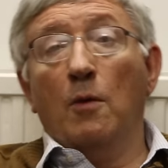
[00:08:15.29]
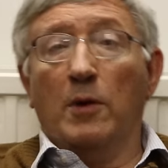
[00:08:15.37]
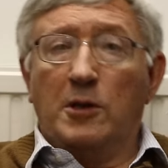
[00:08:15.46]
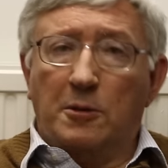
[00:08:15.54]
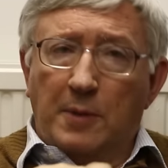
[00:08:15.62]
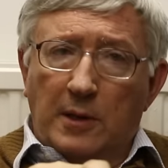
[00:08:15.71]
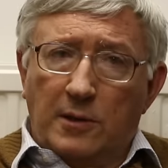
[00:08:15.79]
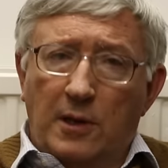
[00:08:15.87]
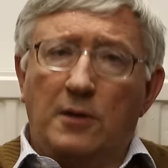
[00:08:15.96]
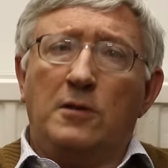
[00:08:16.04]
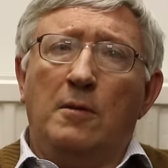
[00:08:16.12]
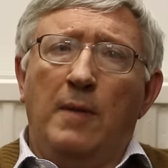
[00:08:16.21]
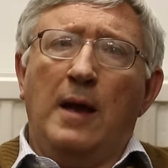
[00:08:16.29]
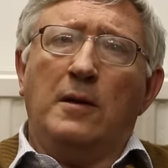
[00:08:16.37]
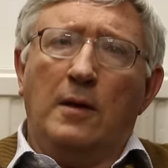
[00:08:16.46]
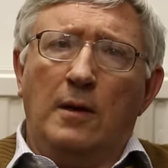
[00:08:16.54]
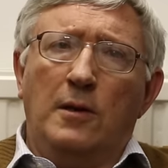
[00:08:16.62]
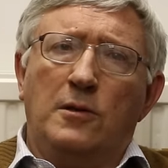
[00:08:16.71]
which has been
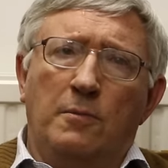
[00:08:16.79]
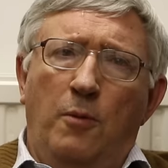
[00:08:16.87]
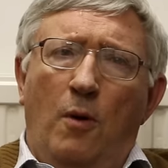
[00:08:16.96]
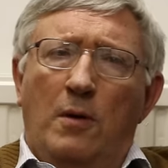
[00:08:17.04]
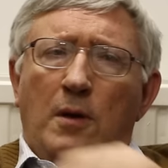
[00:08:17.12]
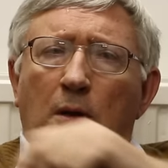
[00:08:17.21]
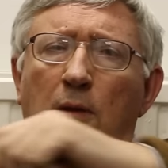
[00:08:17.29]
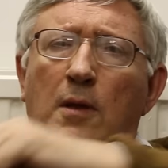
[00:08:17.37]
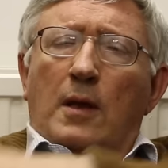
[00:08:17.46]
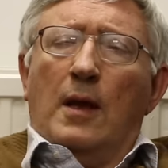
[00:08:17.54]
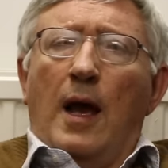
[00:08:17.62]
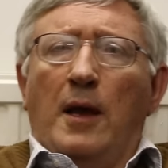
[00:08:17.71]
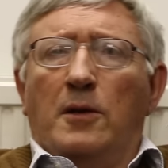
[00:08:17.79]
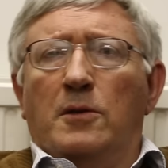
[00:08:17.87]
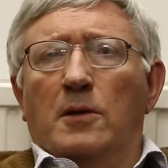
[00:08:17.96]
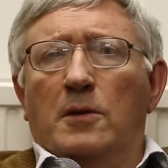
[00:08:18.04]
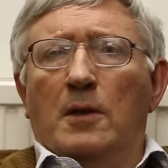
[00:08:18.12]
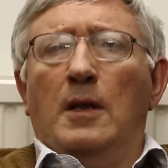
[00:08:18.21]
systematically supporting the
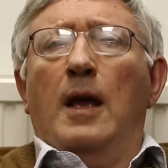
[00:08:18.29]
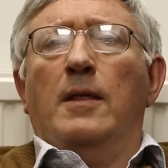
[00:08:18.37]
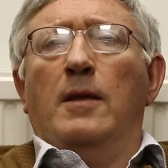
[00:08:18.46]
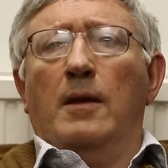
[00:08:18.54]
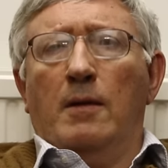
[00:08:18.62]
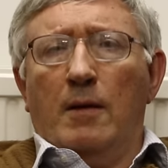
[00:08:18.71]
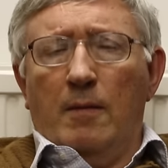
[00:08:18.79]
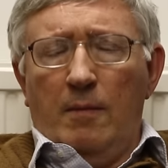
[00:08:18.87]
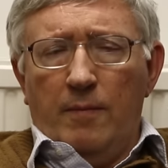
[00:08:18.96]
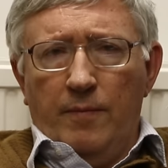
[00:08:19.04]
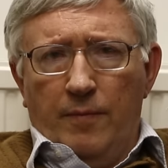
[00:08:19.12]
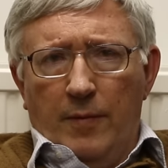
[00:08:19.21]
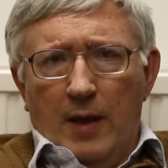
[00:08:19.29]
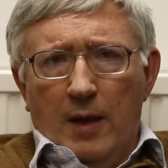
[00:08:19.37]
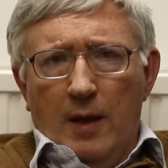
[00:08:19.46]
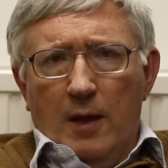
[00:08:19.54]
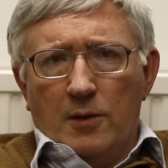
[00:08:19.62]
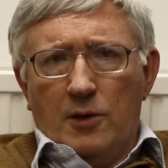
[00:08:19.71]
ISIS and the other
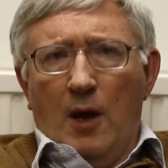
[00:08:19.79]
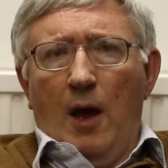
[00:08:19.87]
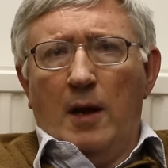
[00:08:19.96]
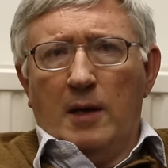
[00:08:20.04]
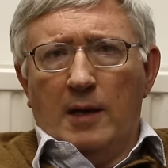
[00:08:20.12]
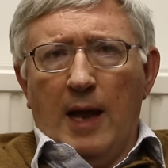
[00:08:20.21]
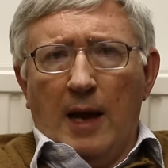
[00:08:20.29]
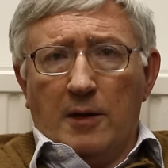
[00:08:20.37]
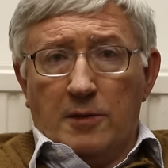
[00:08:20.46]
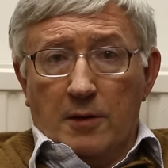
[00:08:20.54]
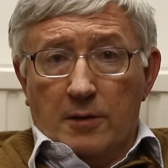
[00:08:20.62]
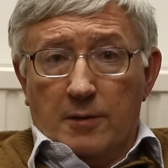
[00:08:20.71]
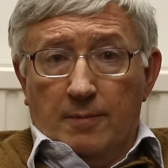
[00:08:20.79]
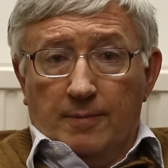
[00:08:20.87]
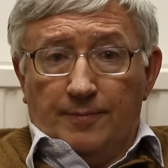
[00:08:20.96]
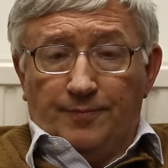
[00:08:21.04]
jihadi gangsters